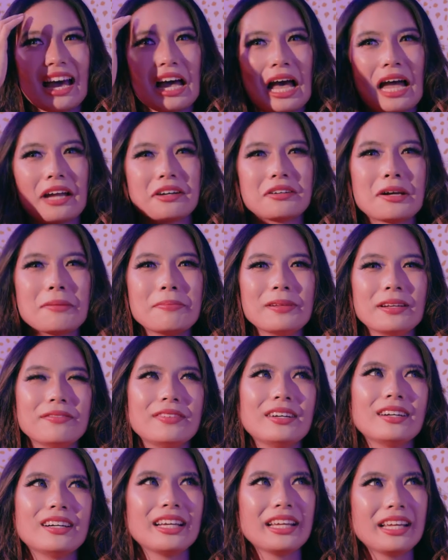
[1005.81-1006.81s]
I grew up in a
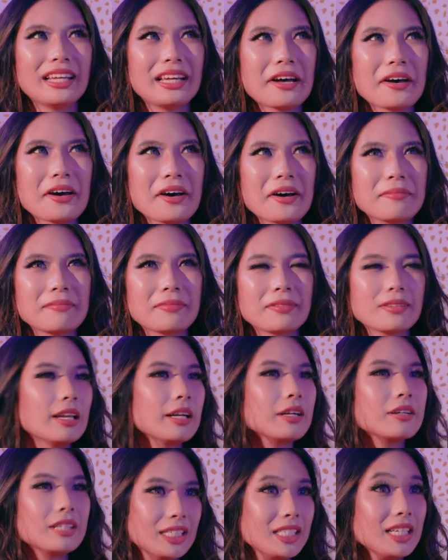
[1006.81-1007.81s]
very,
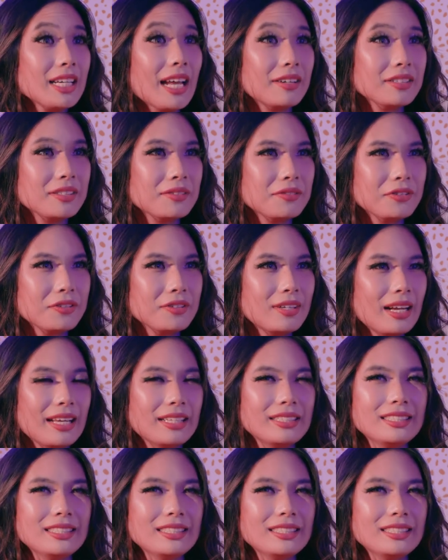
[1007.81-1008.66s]
like, Christian household, and